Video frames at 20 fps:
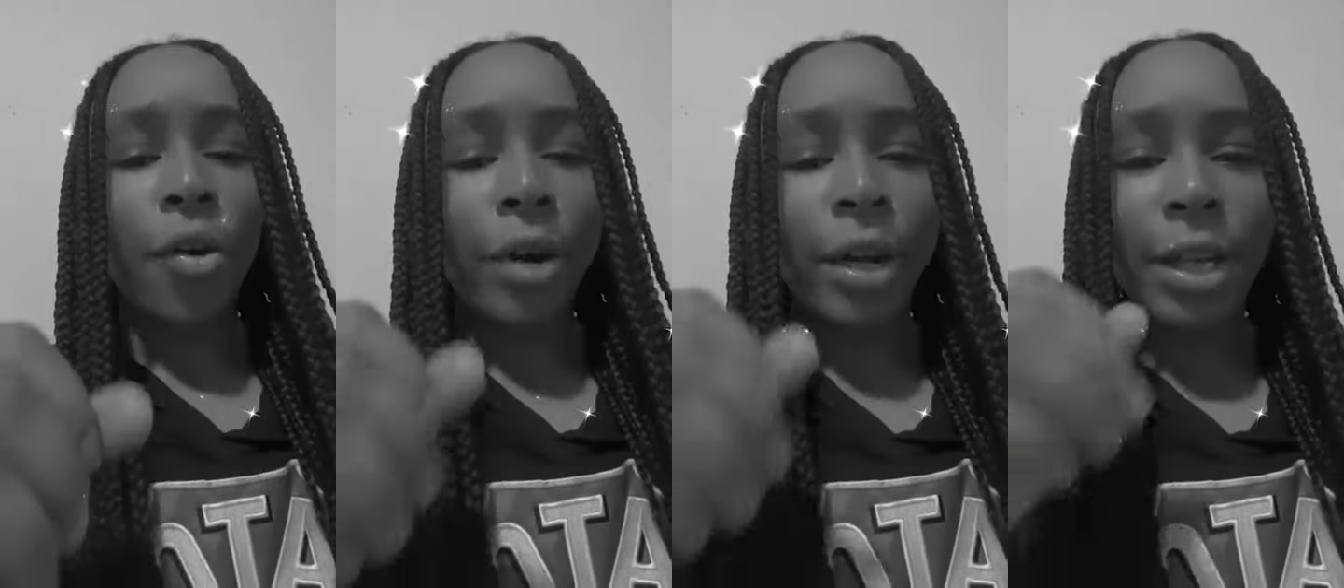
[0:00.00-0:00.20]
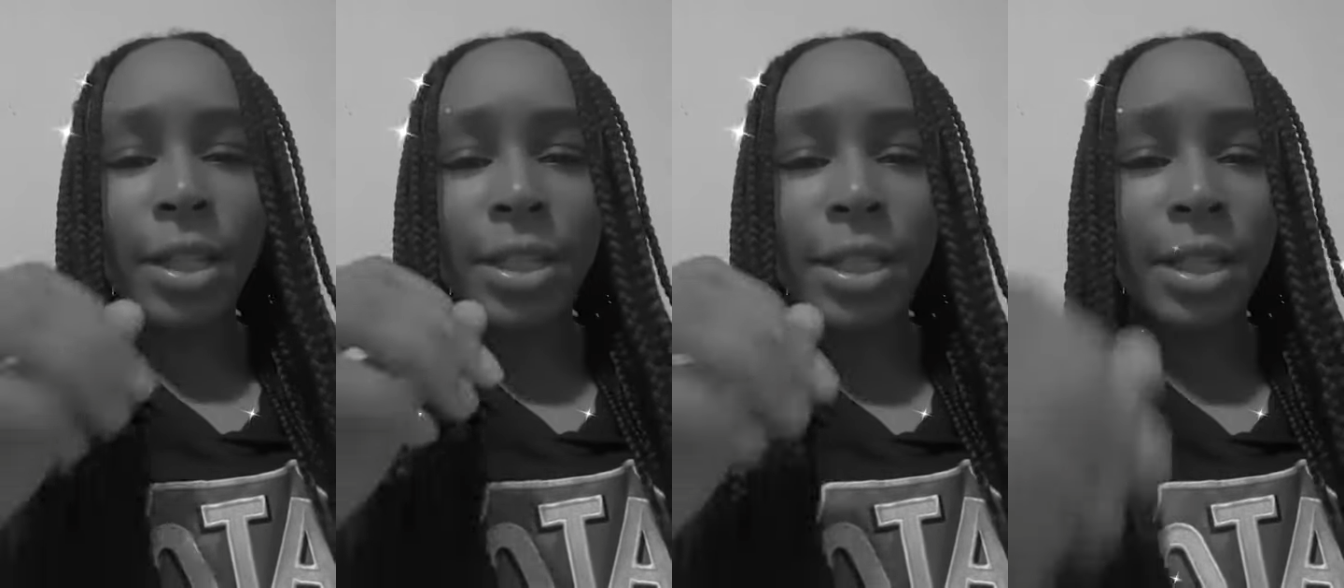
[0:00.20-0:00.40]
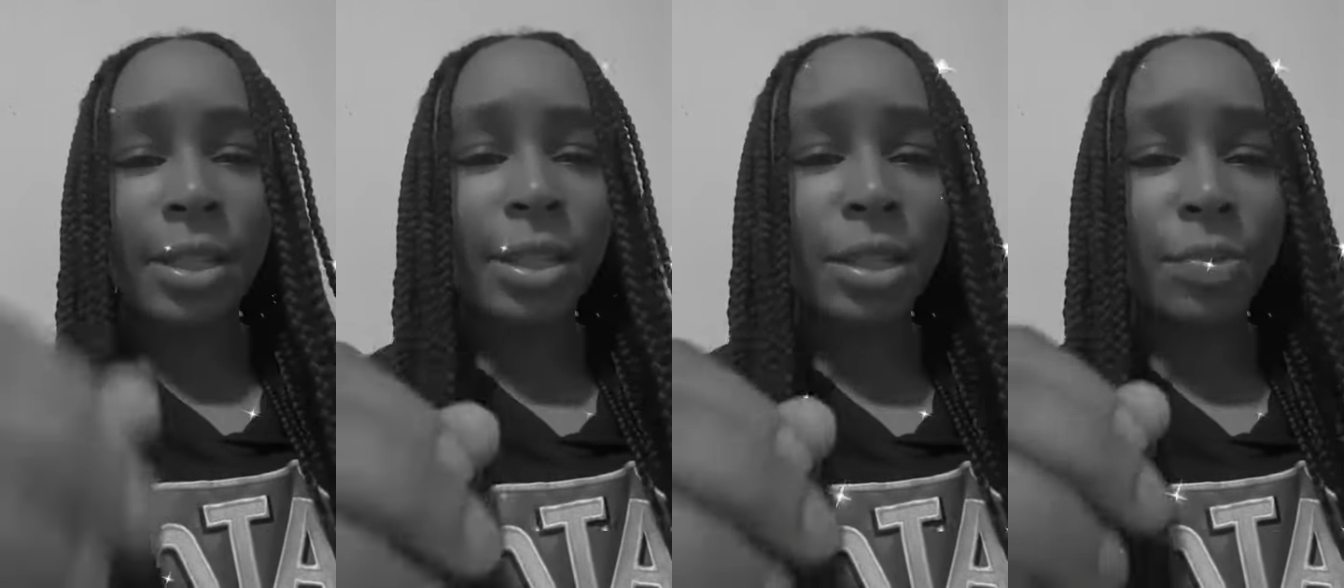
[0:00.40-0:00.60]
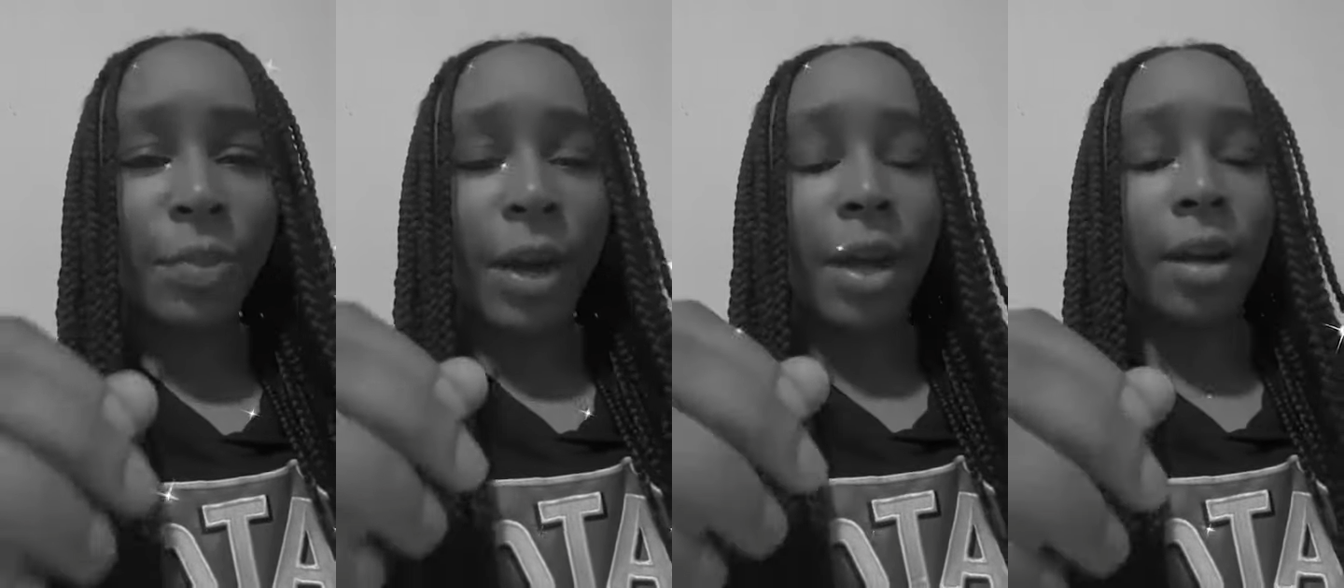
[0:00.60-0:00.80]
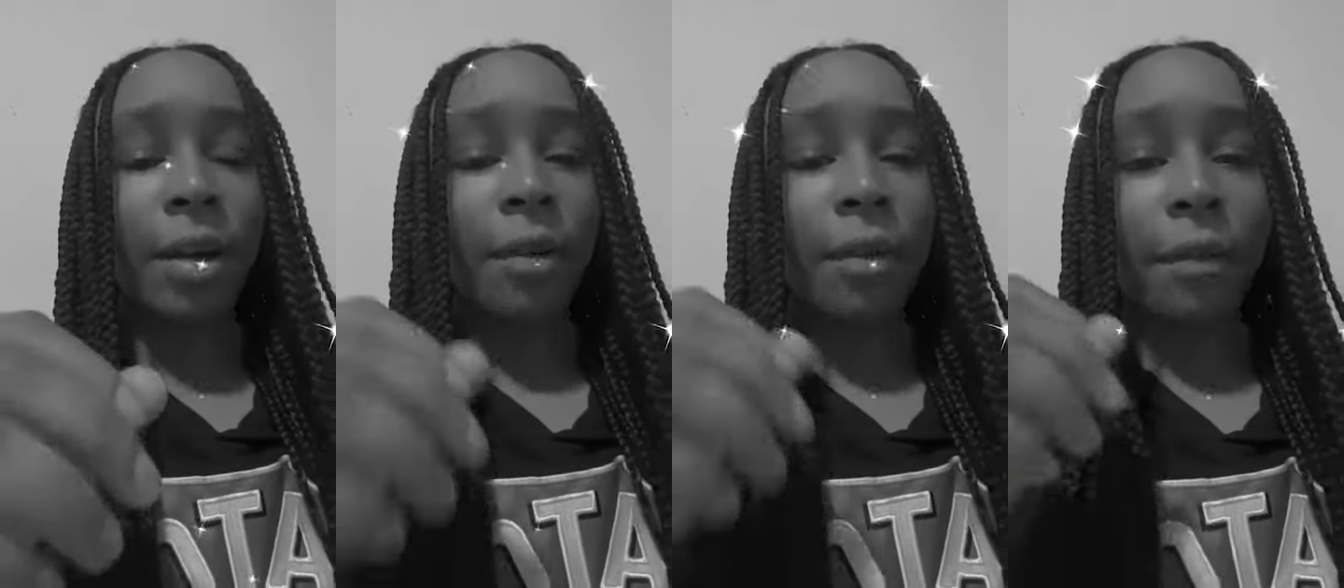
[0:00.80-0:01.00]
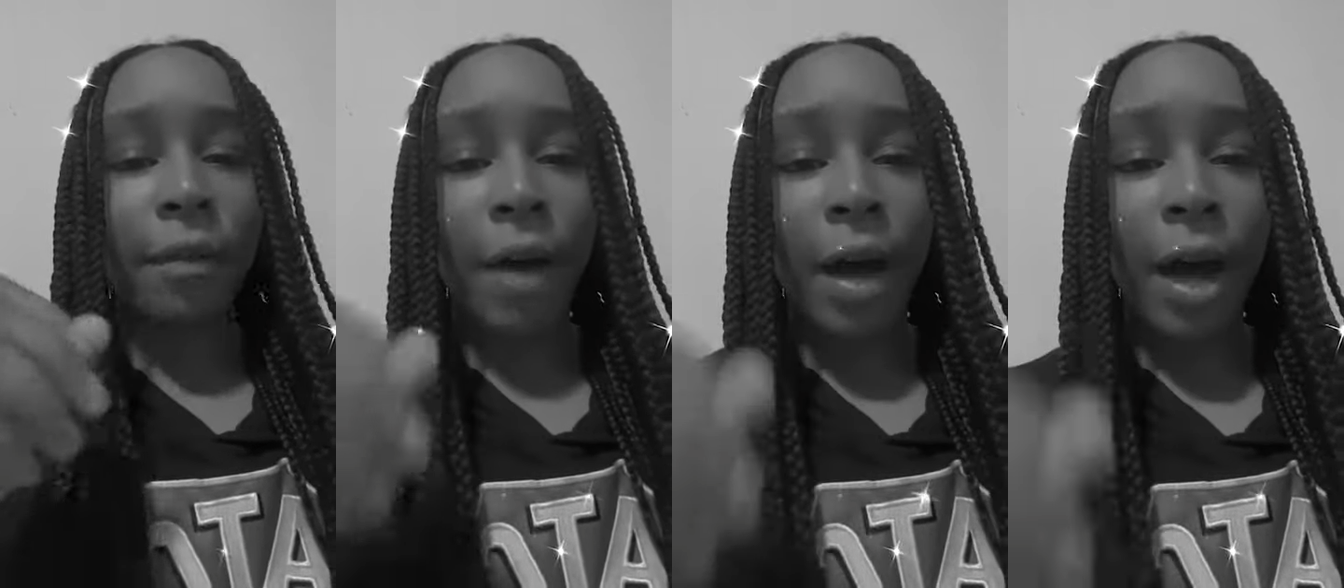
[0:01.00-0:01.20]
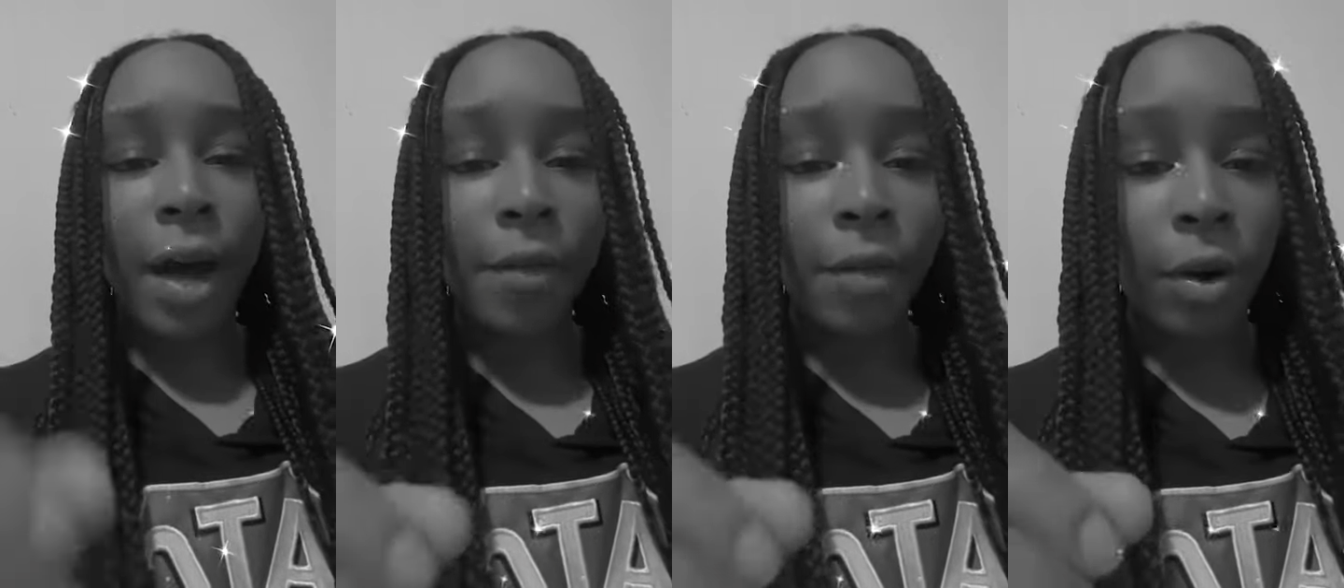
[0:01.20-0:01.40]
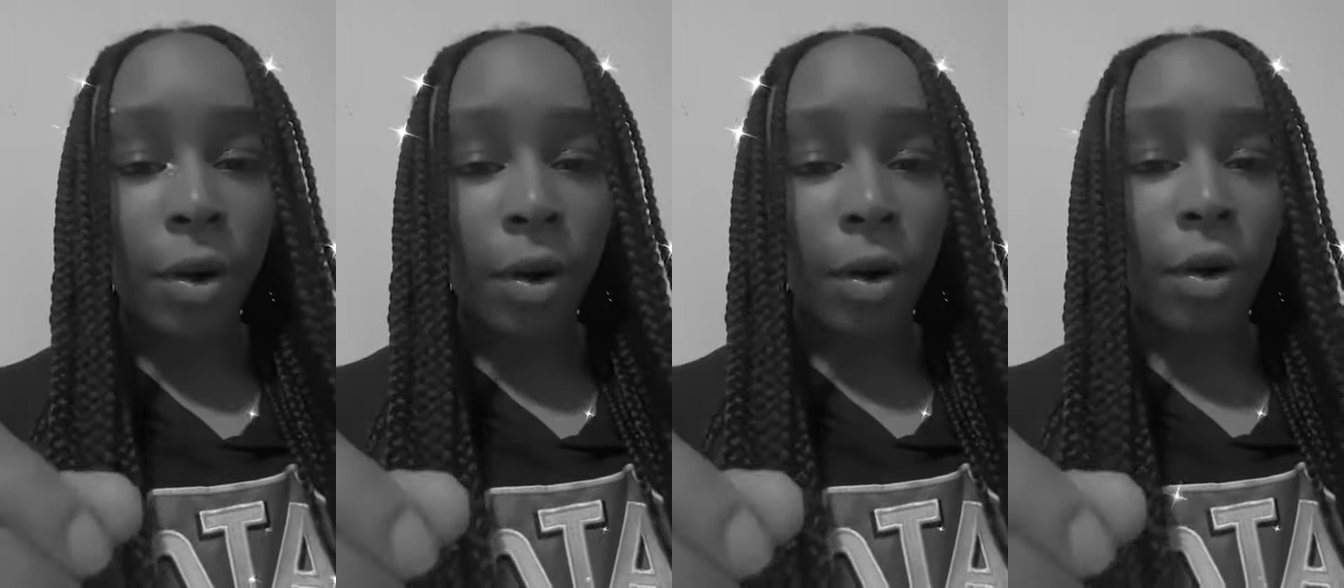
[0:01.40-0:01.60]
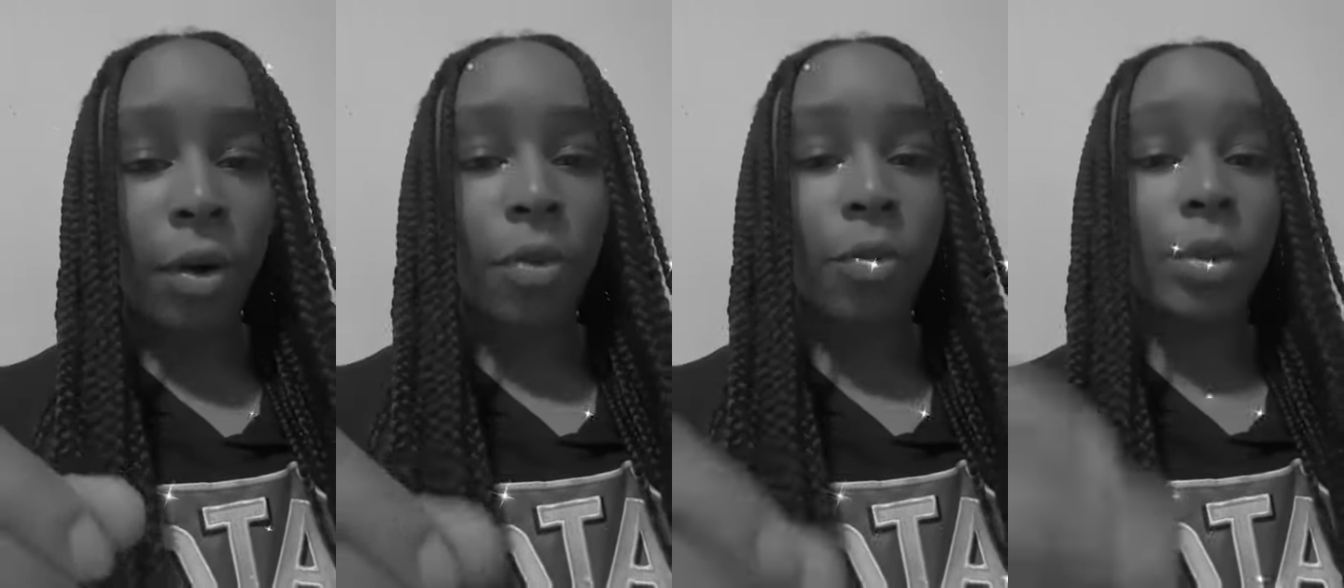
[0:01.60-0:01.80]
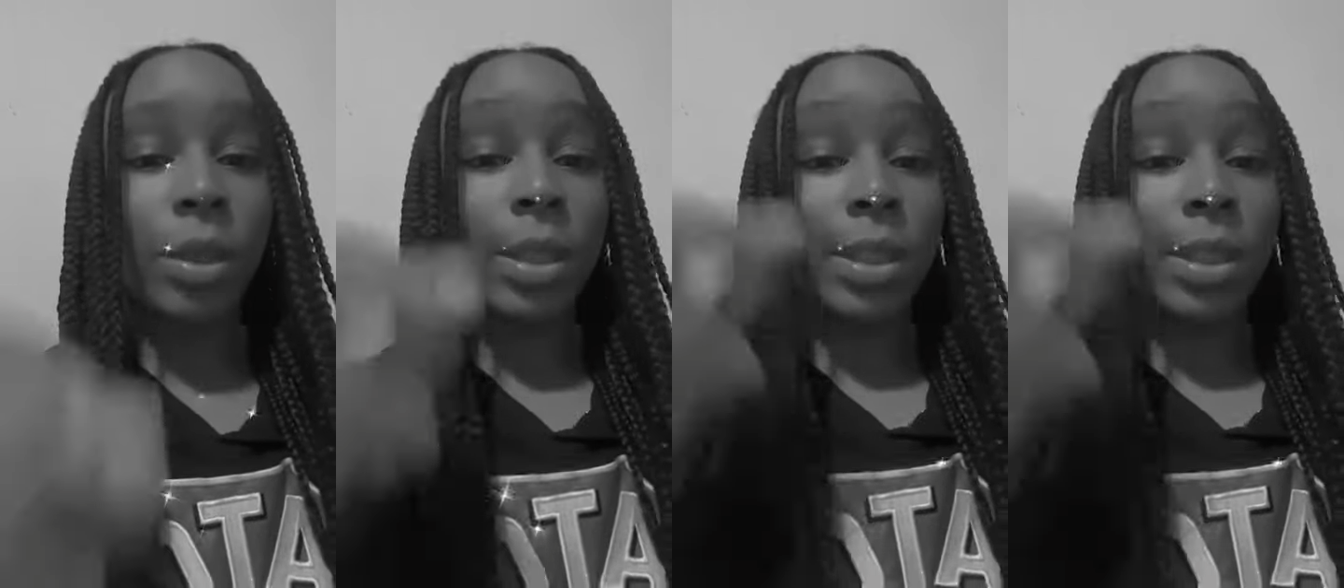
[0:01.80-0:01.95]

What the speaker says: or the attention span of a 5-year-old,